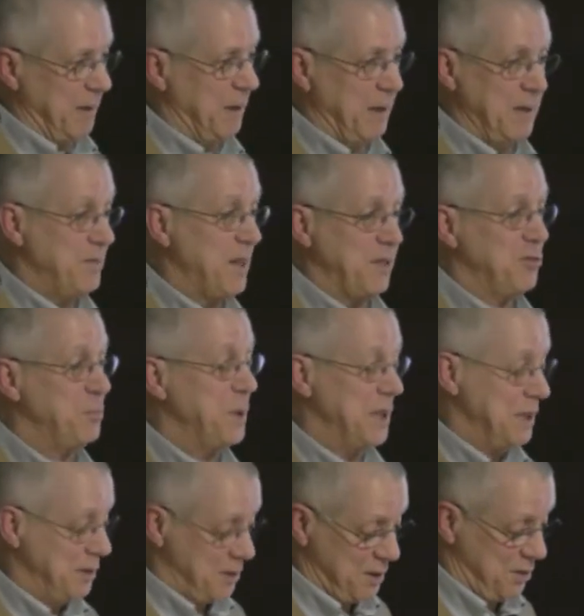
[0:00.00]
that's not
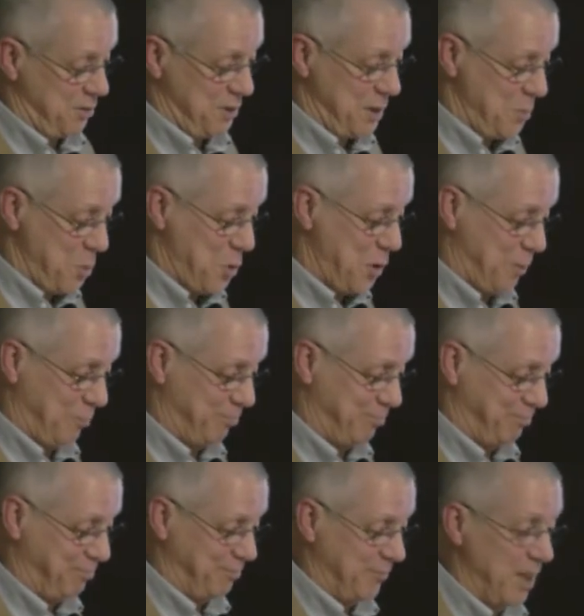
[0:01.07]
speaking to us anymore.
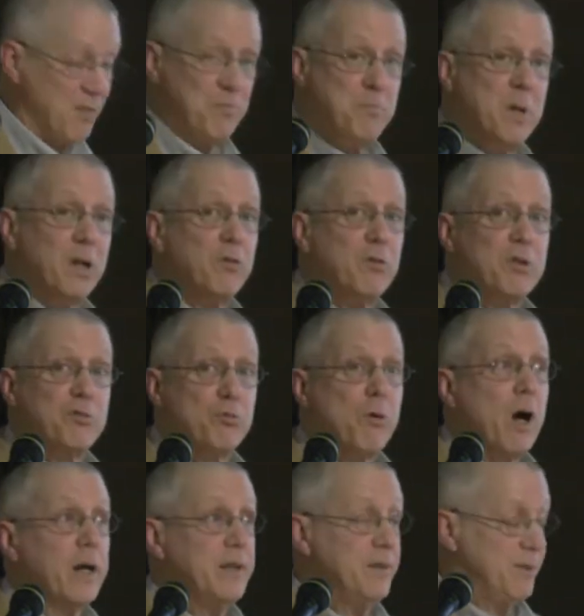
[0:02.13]
If Miller is
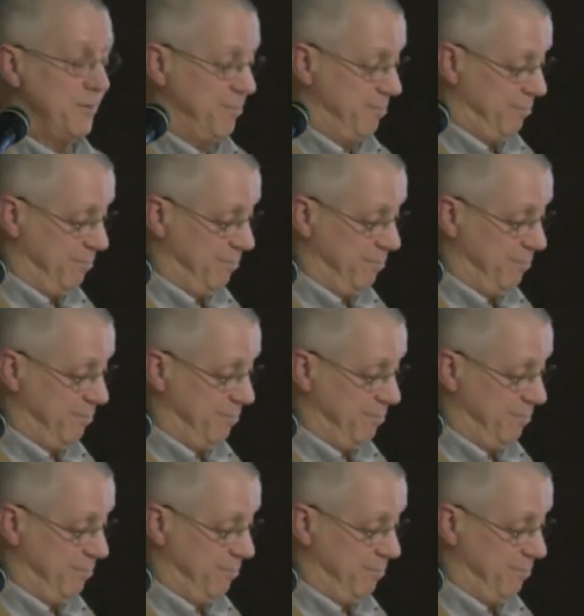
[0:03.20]
right,